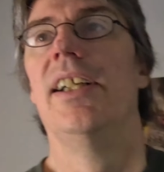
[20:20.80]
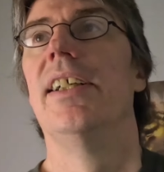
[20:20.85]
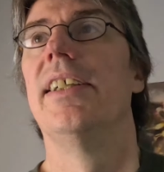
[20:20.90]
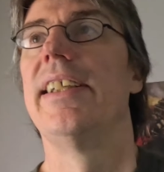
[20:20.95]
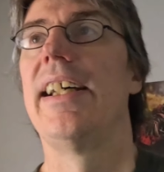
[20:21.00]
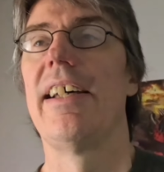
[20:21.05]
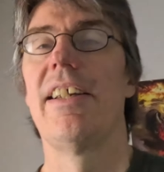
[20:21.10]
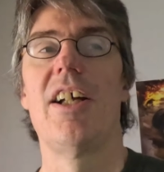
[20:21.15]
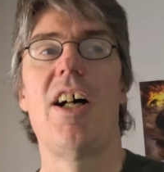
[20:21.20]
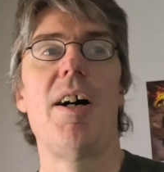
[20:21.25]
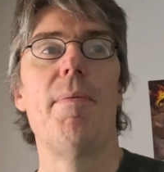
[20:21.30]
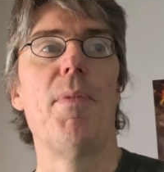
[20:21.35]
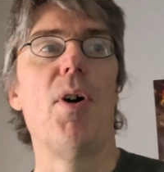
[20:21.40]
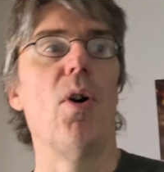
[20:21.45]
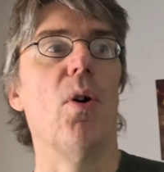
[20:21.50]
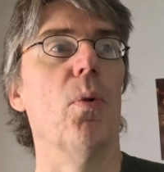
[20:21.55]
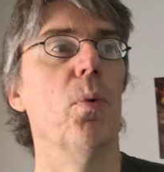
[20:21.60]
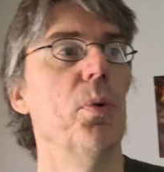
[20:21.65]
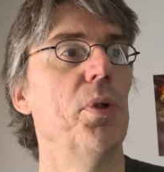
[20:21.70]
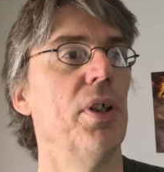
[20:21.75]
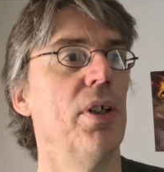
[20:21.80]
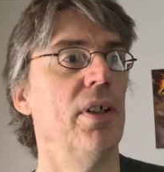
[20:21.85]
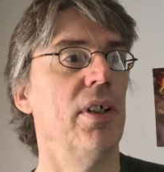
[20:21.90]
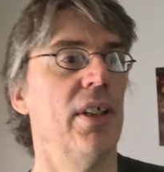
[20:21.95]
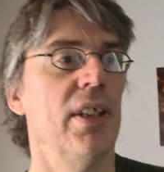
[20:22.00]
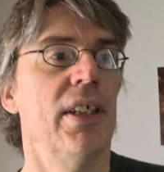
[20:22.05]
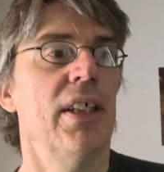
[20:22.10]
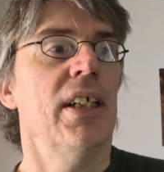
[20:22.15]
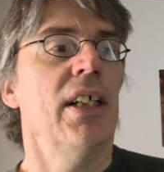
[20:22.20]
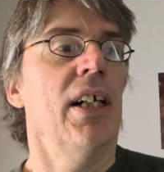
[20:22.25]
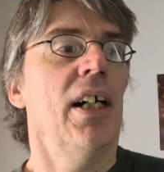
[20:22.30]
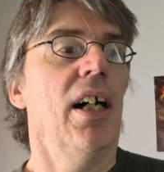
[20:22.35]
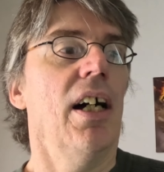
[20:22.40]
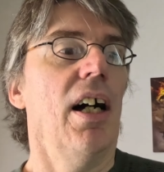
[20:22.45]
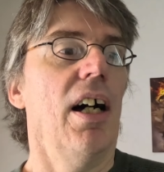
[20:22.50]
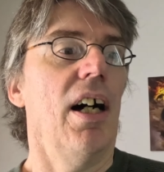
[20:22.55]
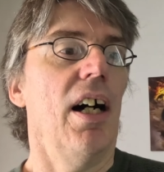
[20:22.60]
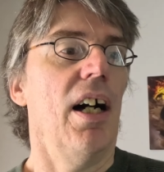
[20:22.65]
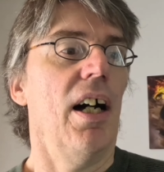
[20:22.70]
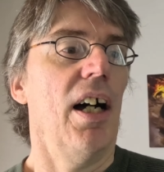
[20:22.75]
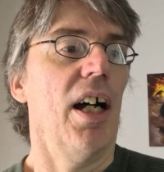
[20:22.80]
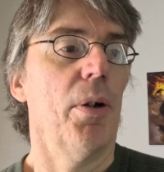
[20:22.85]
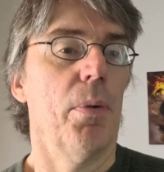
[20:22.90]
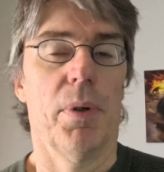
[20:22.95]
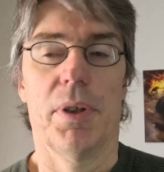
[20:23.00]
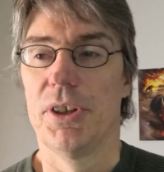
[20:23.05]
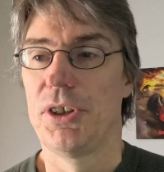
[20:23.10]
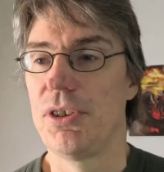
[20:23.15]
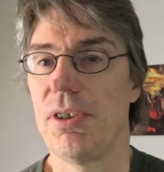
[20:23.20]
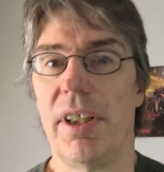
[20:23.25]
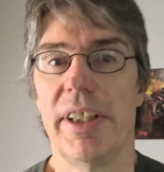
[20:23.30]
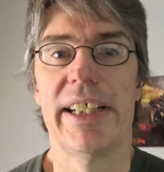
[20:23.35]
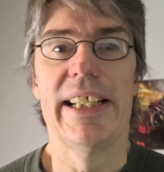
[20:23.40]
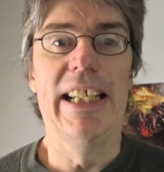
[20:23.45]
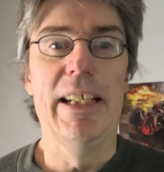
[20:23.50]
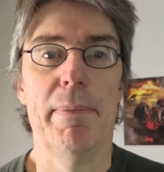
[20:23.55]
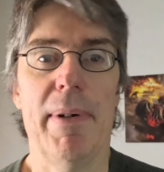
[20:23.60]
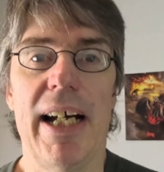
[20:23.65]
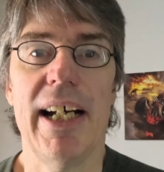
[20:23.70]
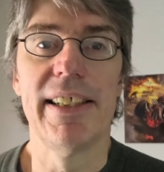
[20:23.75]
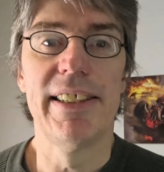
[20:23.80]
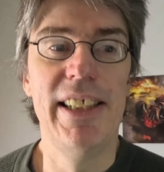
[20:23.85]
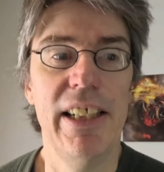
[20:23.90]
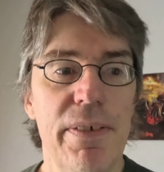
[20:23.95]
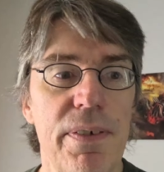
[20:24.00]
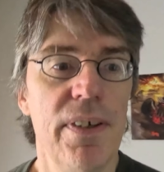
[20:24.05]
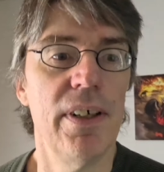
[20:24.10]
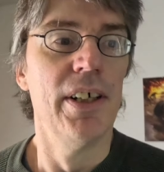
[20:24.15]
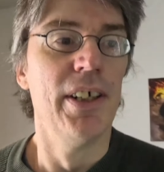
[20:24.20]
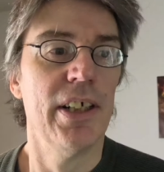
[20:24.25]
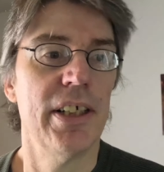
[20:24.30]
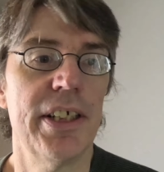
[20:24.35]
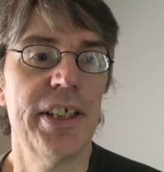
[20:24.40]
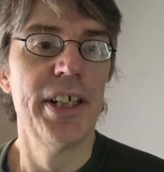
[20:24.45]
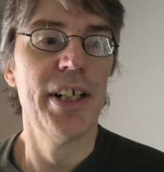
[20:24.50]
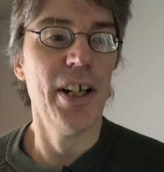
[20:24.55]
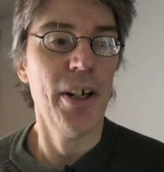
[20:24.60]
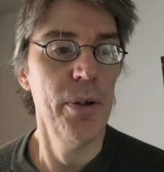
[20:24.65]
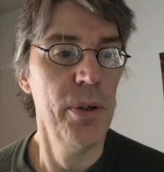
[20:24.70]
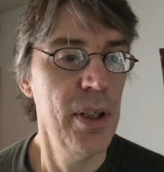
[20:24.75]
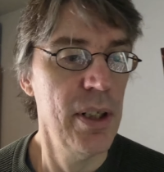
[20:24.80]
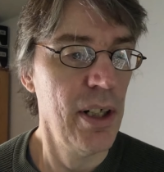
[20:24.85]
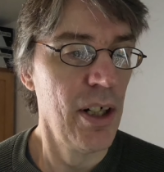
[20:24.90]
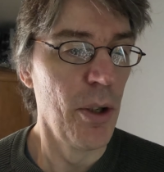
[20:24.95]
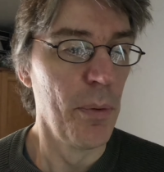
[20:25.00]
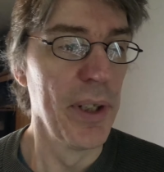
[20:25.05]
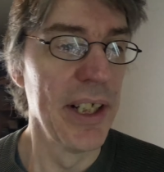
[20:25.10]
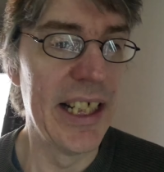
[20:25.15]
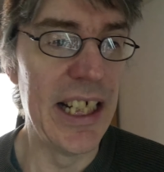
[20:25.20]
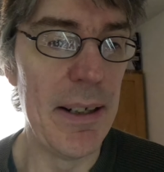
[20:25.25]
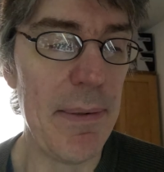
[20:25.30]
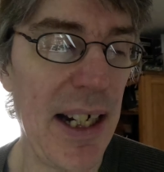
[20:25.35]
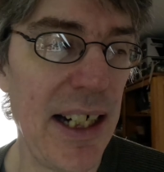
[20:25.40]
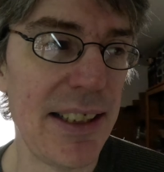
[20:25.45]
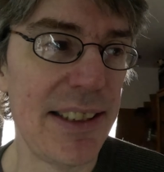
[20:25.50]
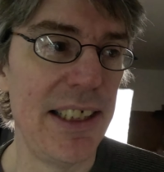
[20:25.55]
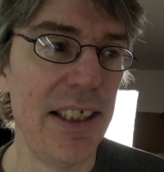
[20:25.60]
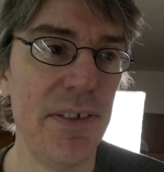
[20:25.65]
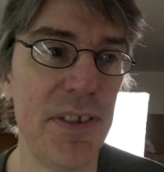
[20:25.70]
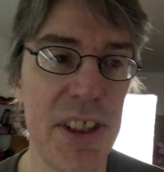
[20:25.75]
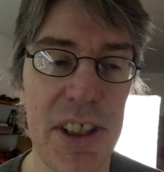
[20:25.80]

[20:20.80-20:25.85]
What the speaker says: Now that I'm old, I want to try to keep active, you know. I want to keep active,